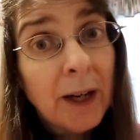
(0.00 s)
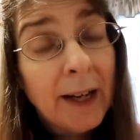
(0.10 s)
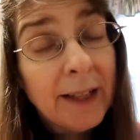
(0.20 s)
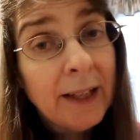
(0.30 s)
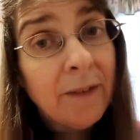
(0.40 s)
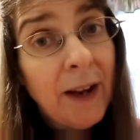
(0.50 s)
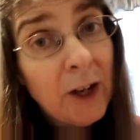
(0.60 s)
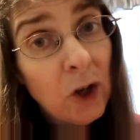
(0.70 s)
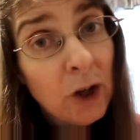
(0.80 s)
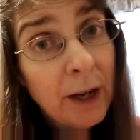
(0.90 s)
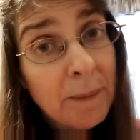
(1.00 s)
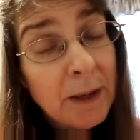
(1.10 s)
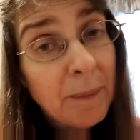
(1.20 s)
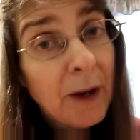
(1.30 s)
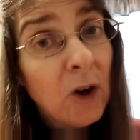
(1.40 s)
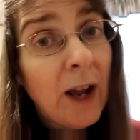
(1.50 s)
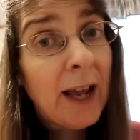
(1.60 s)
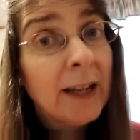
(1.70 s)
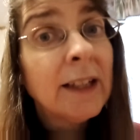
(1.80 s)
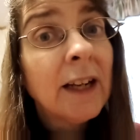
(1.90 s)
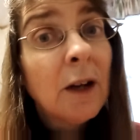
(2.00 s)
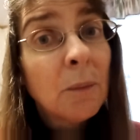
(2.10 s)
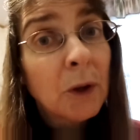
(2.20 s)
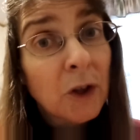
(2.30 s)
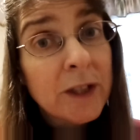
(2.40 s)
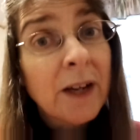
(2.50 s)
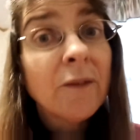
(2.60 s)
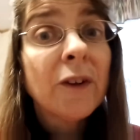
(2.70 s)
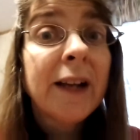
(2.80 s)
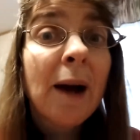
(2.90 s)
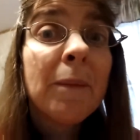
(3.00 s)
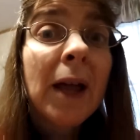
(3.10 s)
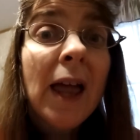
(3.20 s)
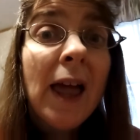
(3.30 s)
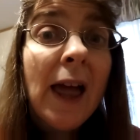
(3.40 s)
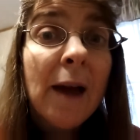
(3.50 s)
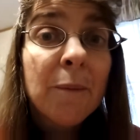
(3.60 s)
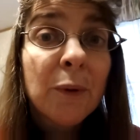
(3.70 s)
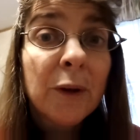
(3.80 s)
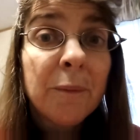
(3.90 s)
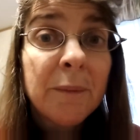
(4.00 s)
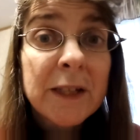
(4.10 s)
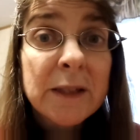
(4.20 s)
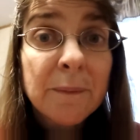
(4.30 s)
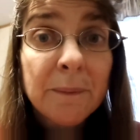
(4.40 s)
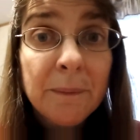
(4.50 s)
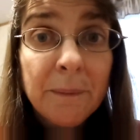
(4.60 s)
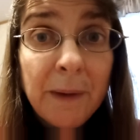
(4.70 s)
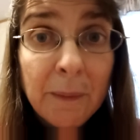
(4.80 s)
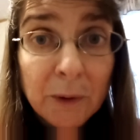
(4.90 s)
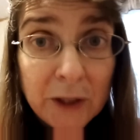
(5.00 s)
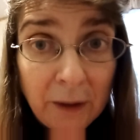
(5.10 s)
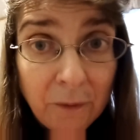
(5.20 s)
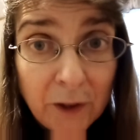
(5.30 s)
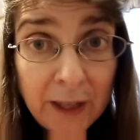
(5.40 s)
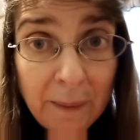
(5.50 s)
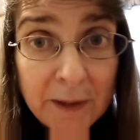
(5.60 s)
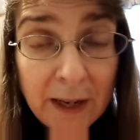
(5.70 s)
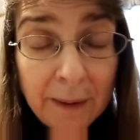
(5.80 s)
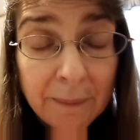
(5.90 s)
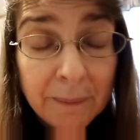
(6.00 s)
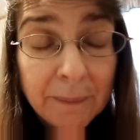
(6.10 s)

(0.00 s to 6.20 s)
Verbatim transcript: I got to give Hannah her nap time bottle and put her down for a nap, and put Miss Mabel down for a nap time,